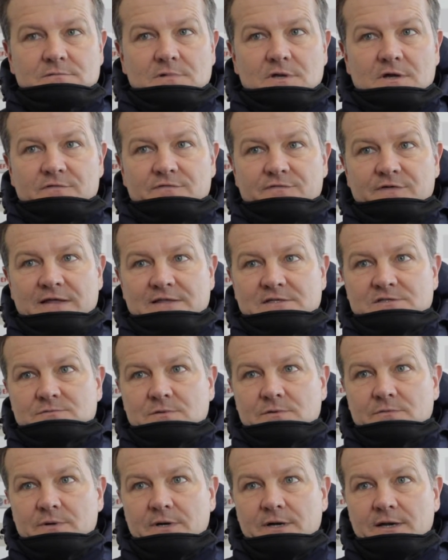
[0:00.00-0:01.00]
our fans
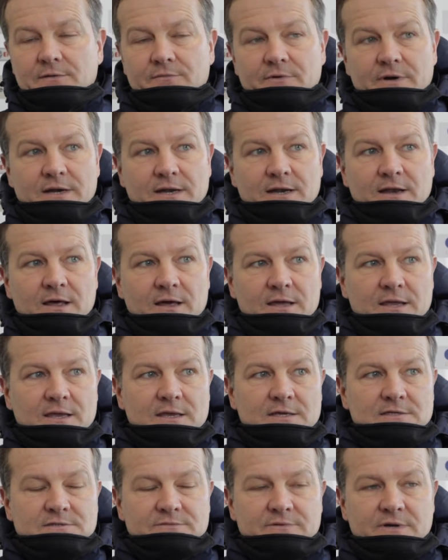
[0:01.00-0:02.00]
will really, really
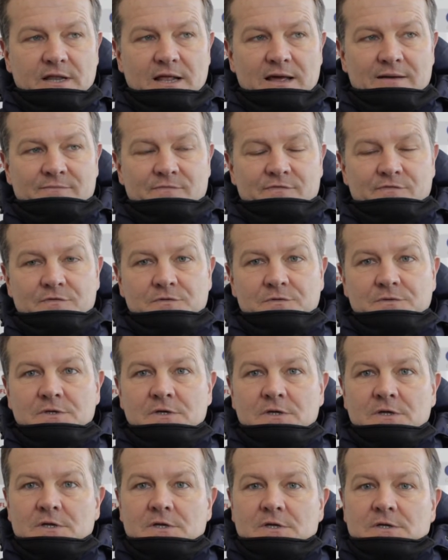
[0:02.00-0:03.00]
like. He's a real handful.
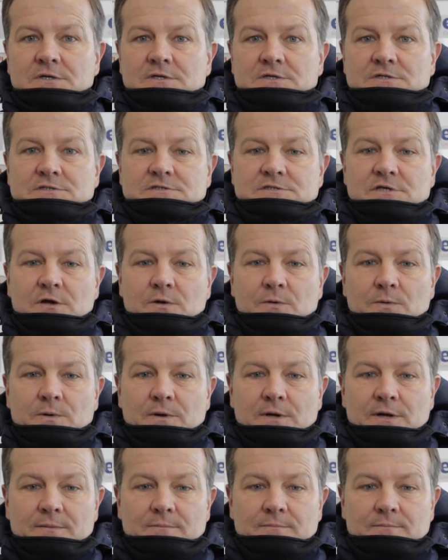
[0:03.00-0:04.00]

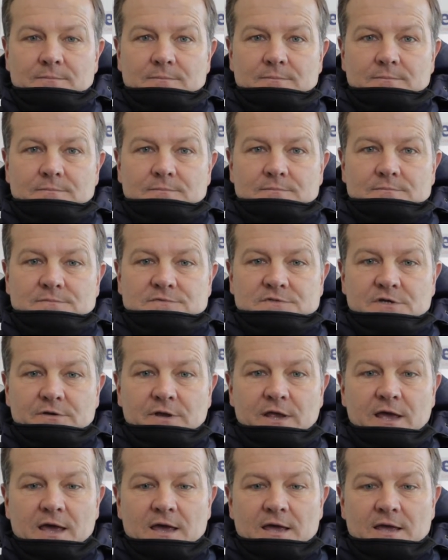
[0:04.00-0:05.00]
So
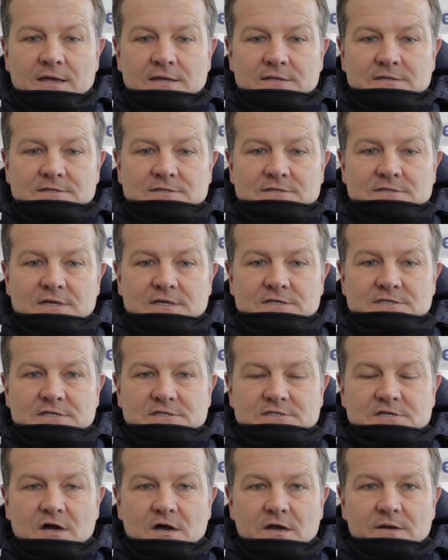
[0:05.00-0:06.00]
yeah, it's a
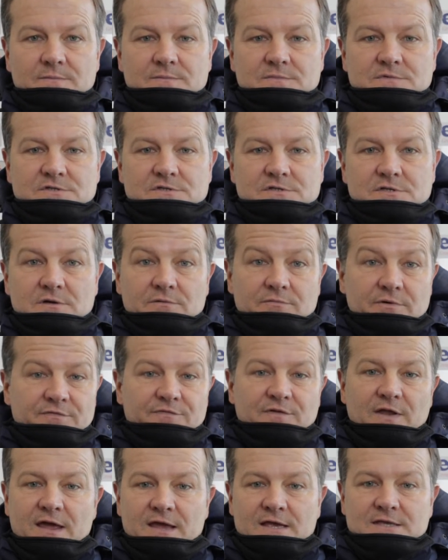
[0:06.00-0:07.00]
time to
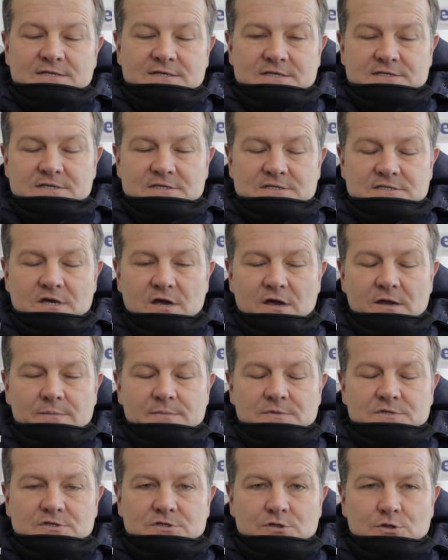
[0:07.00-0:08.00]
reflect, it's a
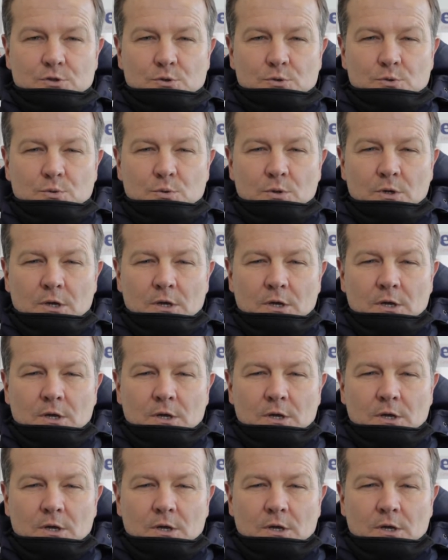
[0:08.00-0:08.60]
time to